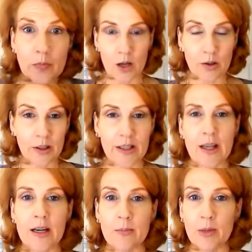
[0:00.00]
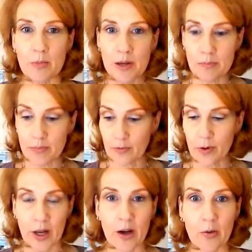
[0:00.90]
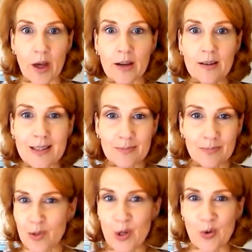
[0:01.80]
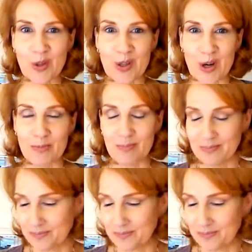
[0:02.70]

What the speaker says: I'll clean that up in a bit, but for now, that's doing the job.